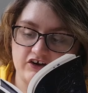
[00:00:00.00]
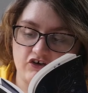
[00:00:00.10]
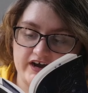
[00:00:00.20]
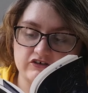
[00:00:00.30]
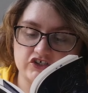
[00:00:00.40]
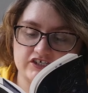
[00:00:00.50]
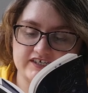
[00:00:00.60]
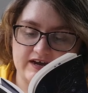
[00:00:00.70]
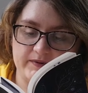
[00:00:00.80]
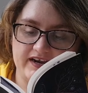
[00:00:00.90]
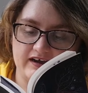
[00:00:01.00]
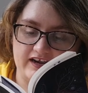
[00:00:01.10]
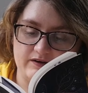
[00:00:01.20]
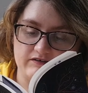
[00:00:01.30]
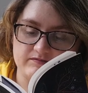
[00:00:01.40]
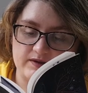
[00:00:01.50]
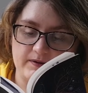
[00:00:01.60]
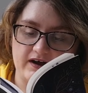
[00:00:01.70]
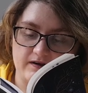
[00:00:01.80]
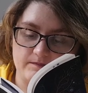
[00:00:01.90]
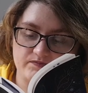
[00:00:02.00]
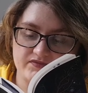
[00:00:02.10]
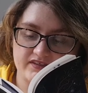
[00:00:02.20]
crouch to tap it lightly with my palm.